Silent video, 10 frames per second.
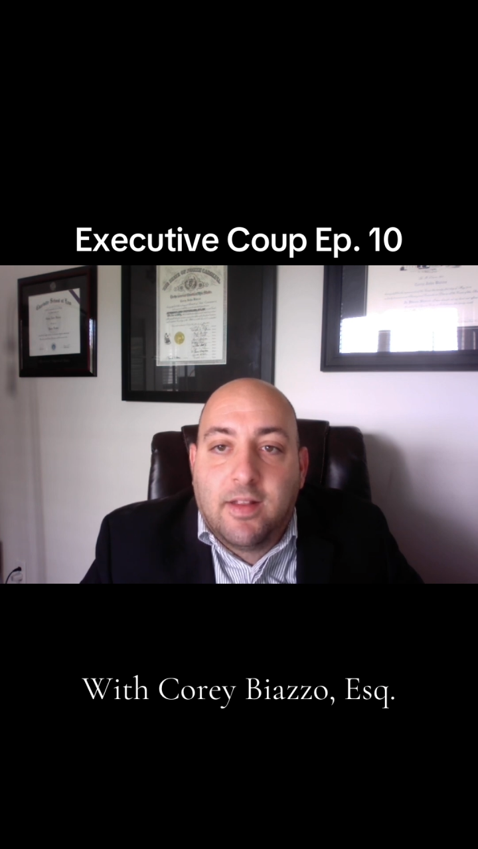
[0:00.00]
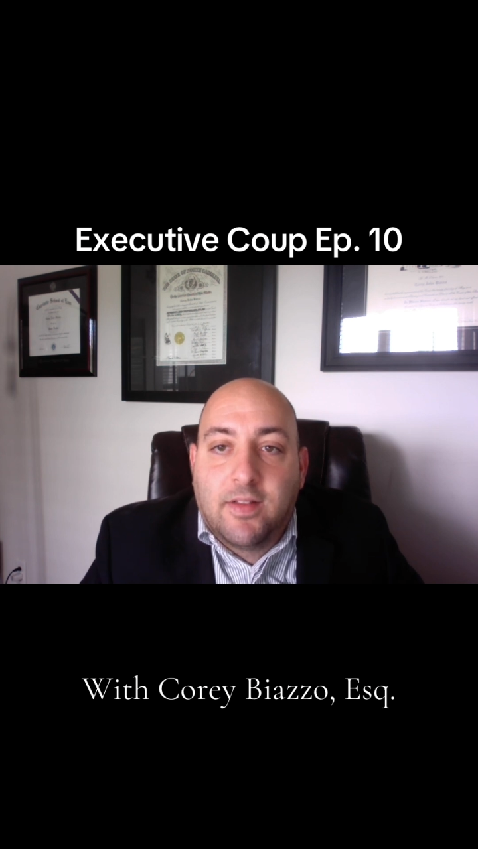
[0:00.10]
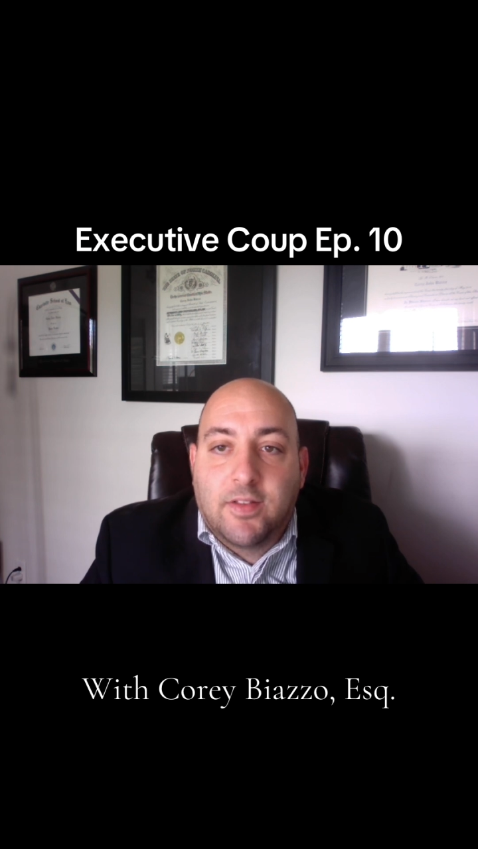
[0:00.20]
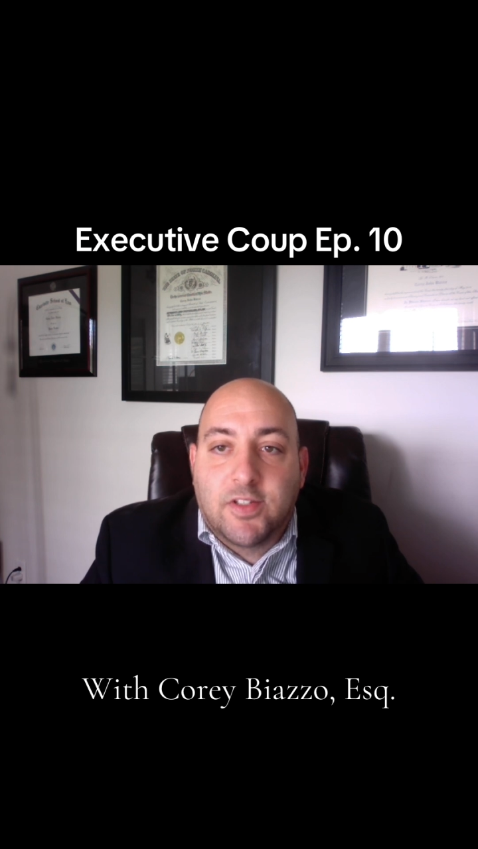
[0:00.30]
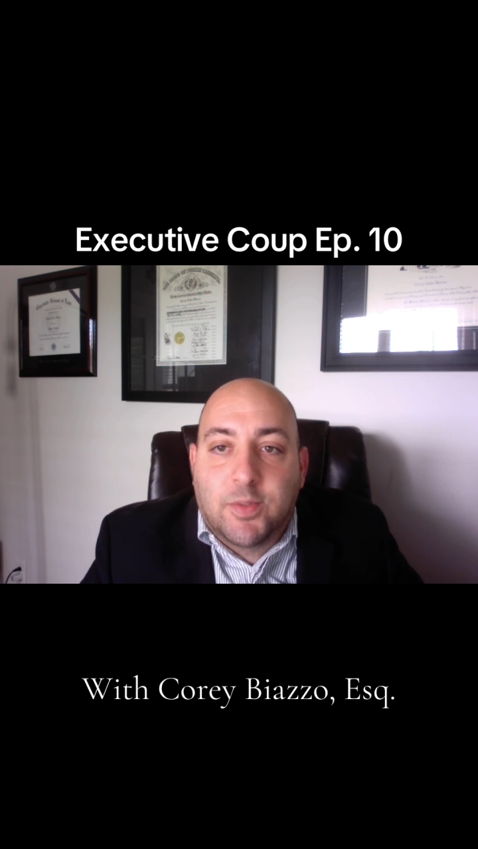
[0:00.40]

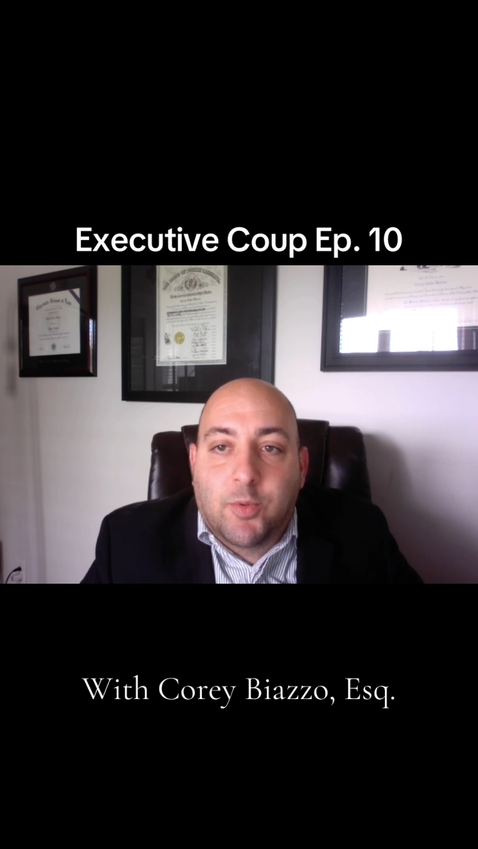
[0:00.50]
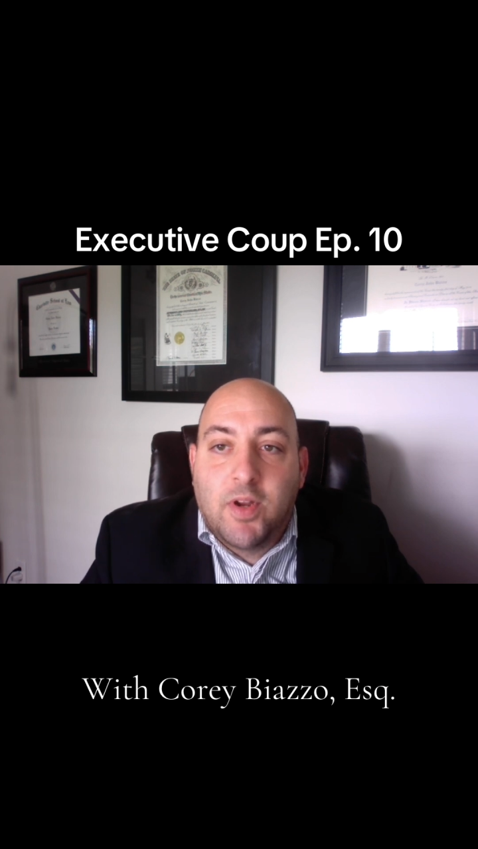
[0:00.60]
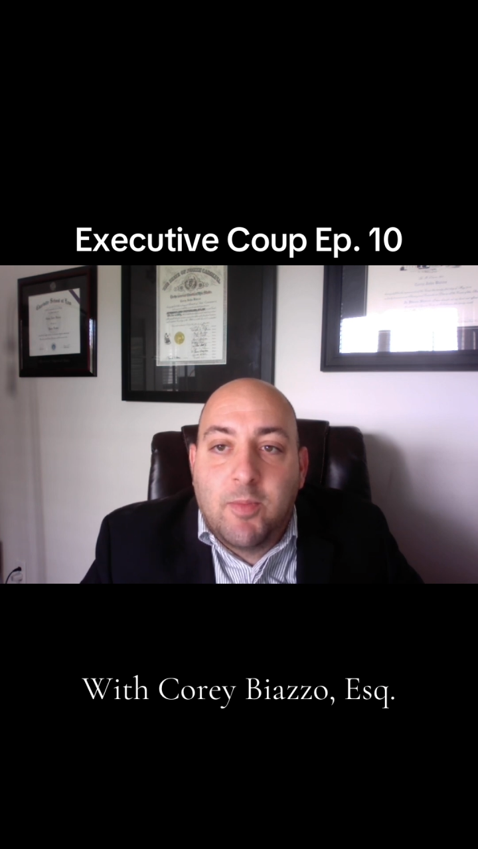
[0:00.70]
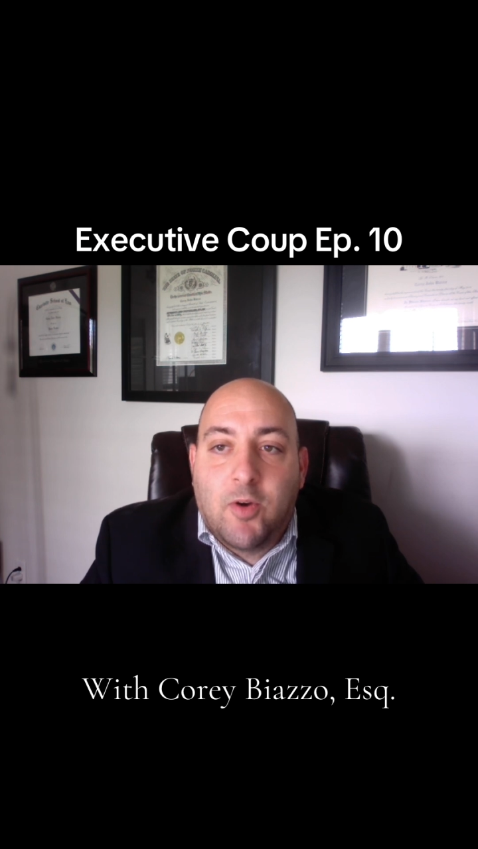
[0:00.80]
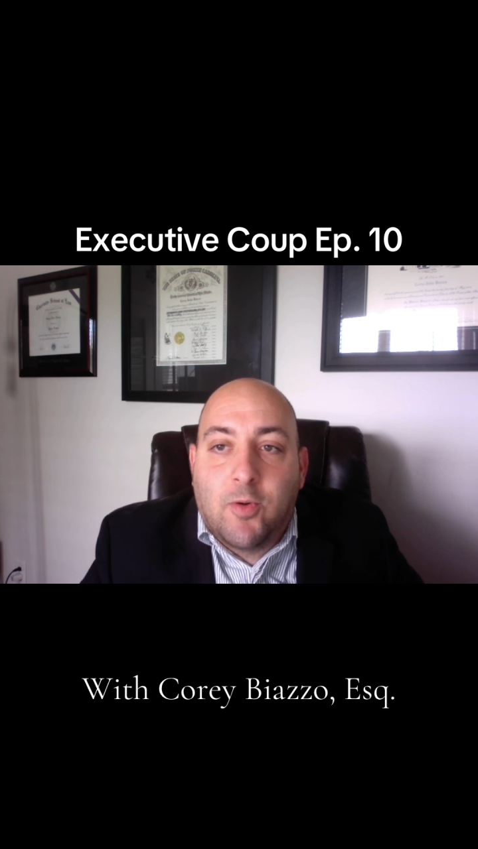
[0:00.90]
The Supreme
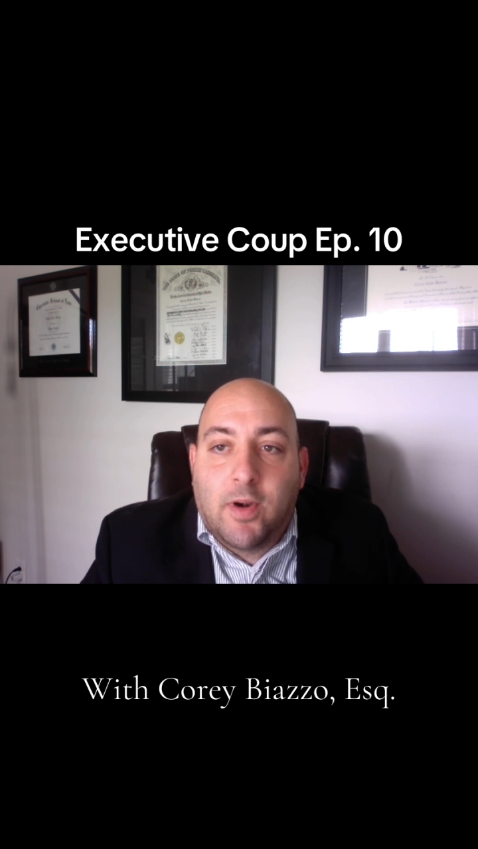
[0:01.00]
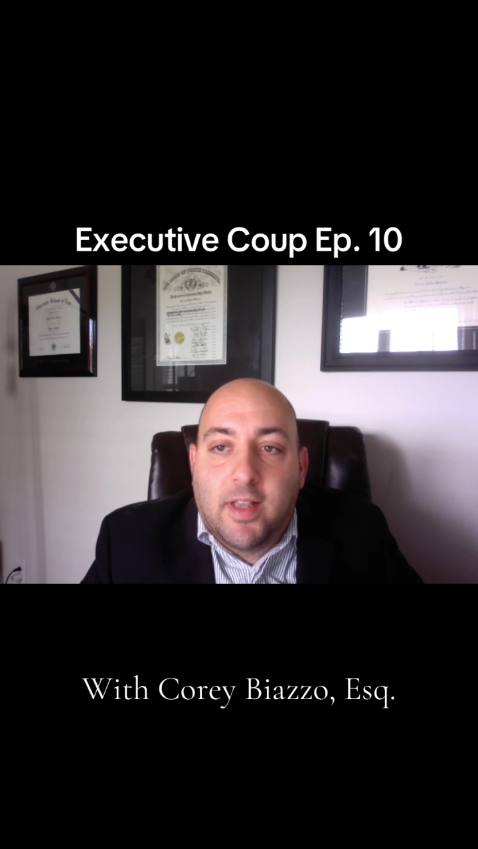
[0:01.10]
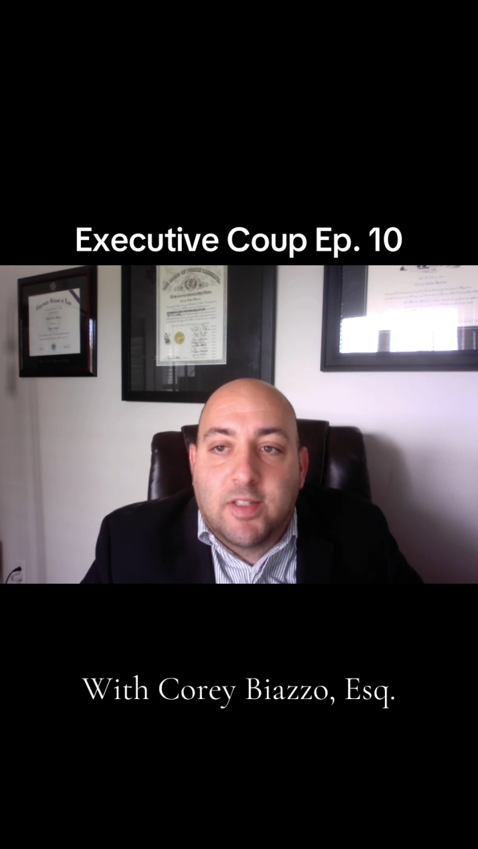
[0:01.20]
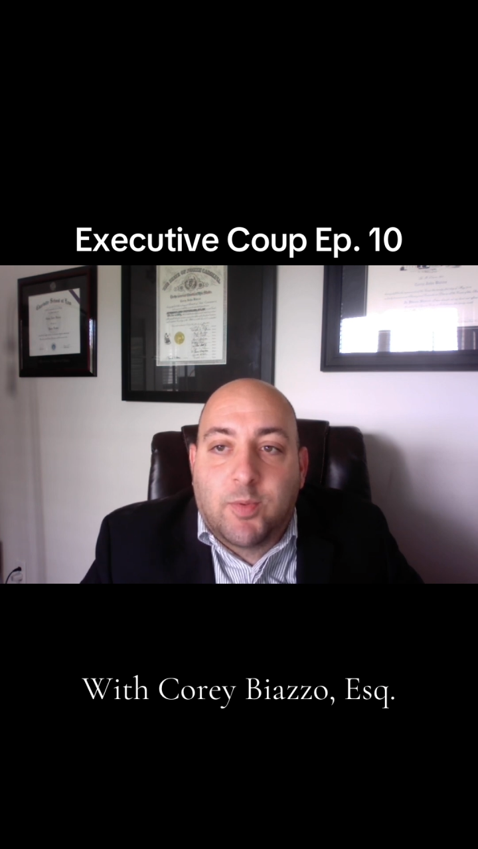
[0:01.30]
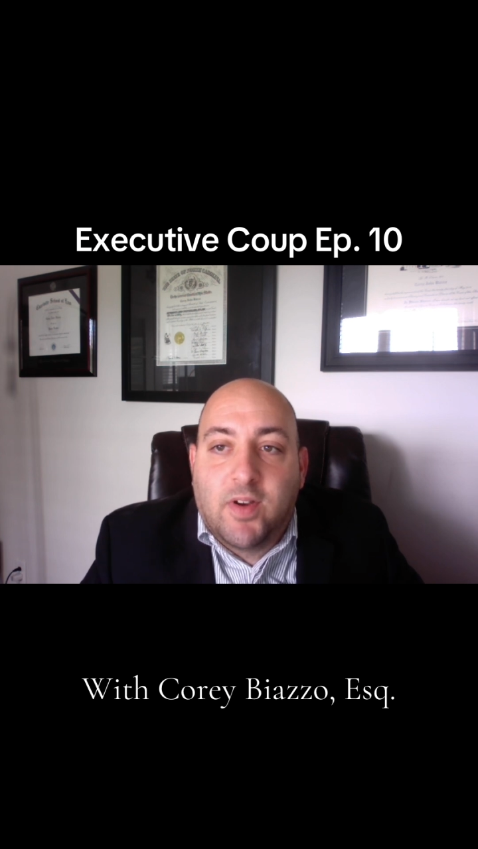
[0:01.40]
Court
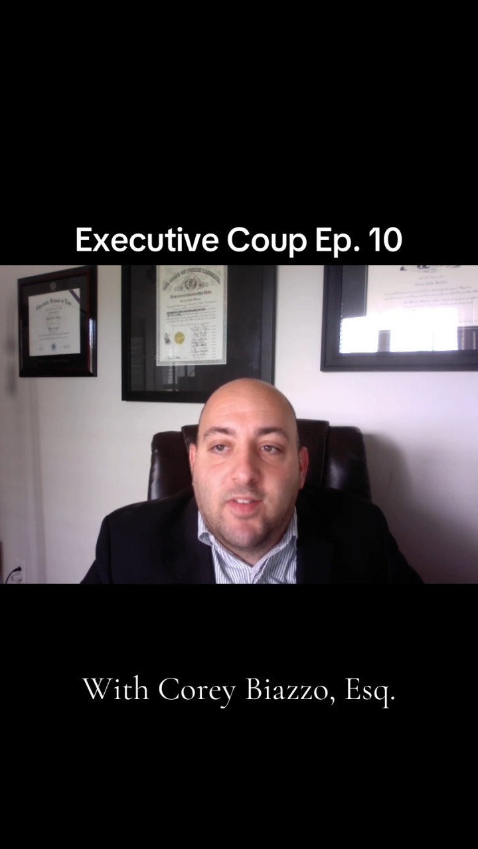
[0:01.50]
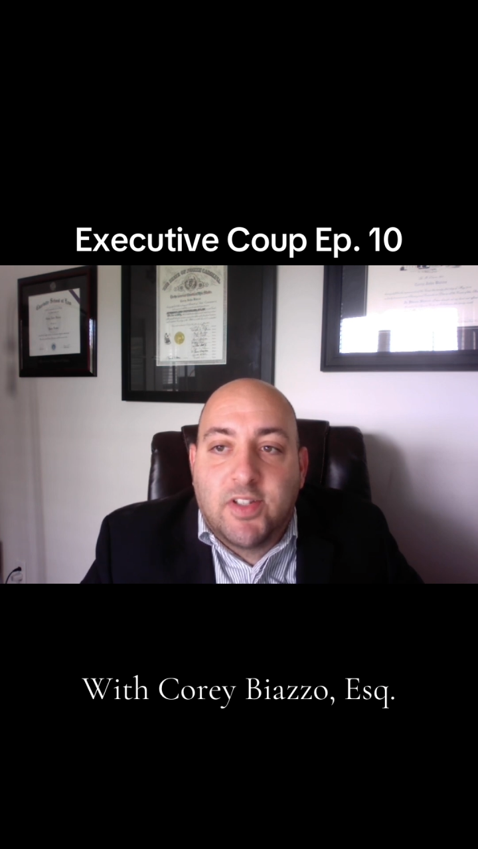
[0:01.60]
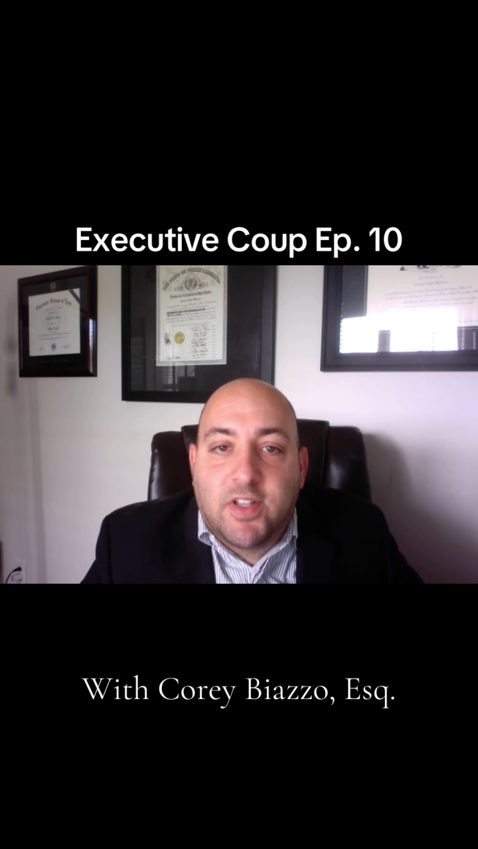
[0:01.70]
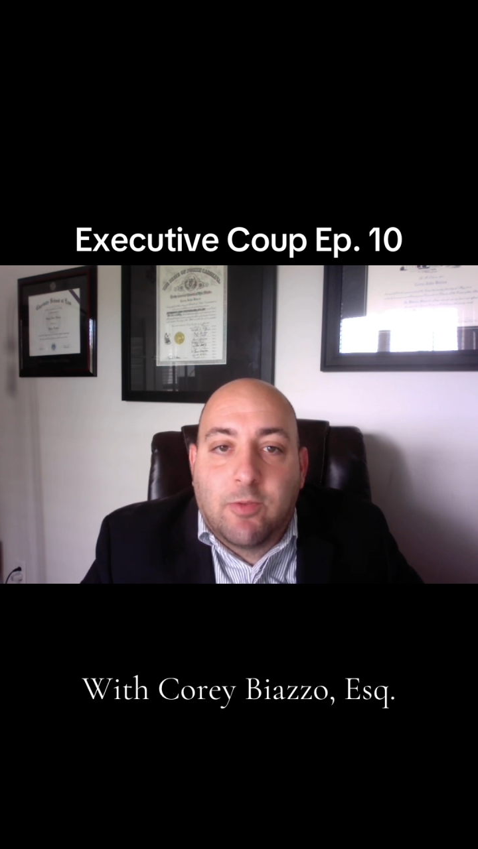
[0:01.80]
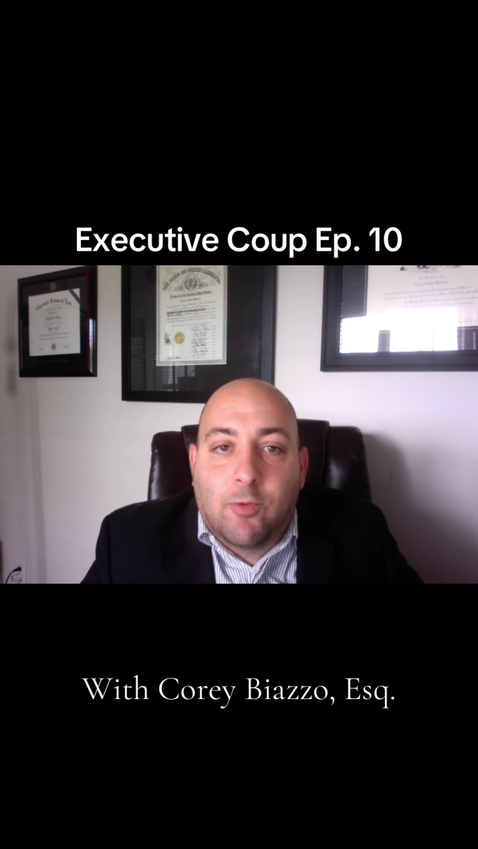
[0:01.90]
has
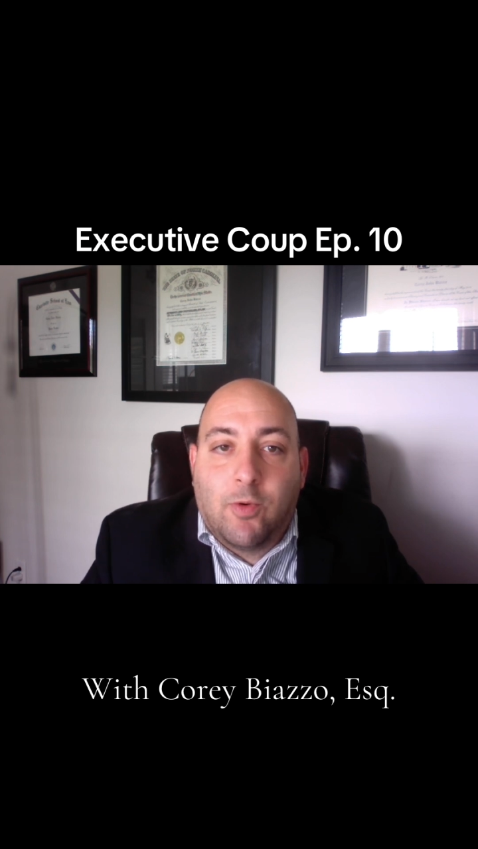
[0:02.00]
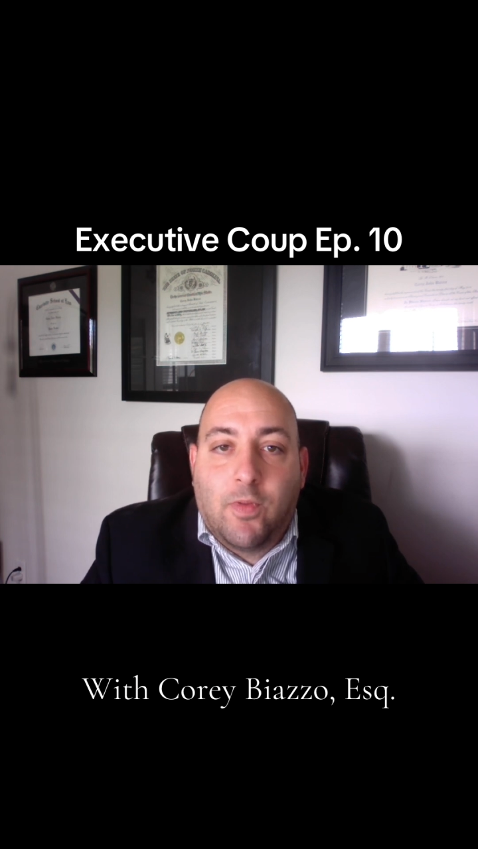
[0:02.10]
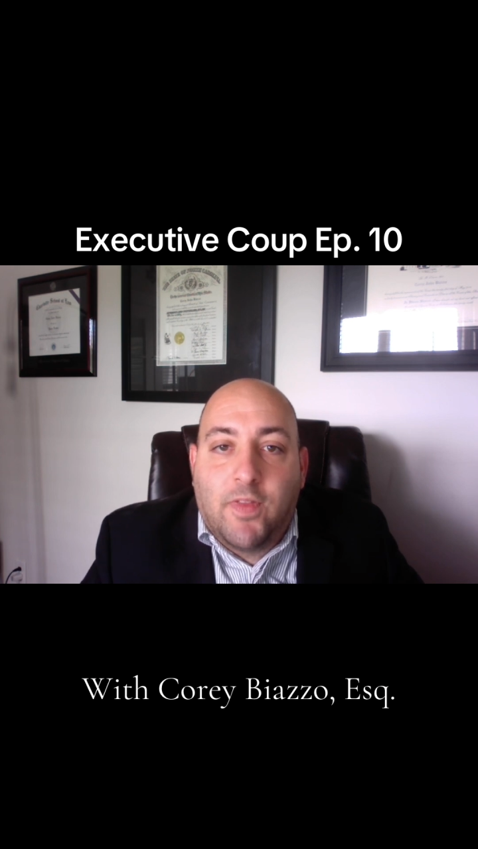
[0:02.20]
previously ruled